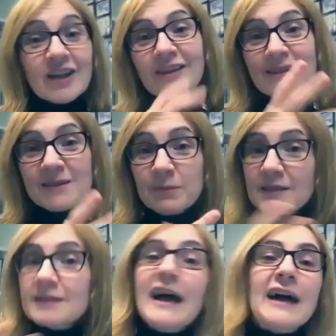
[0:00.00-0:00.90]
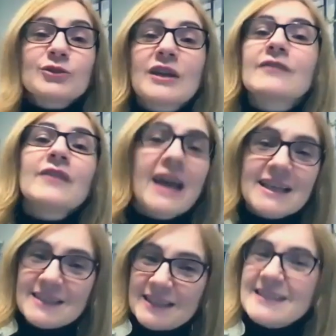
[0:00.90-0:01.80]
then spits it out
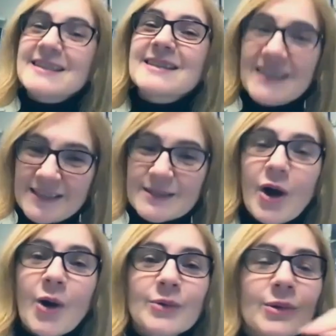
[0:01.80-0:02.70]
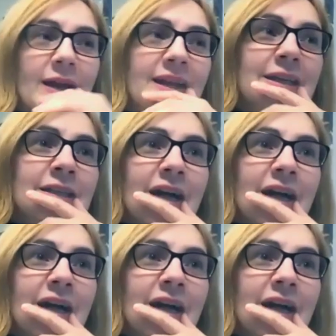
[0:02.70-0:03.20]
as it's its own, right?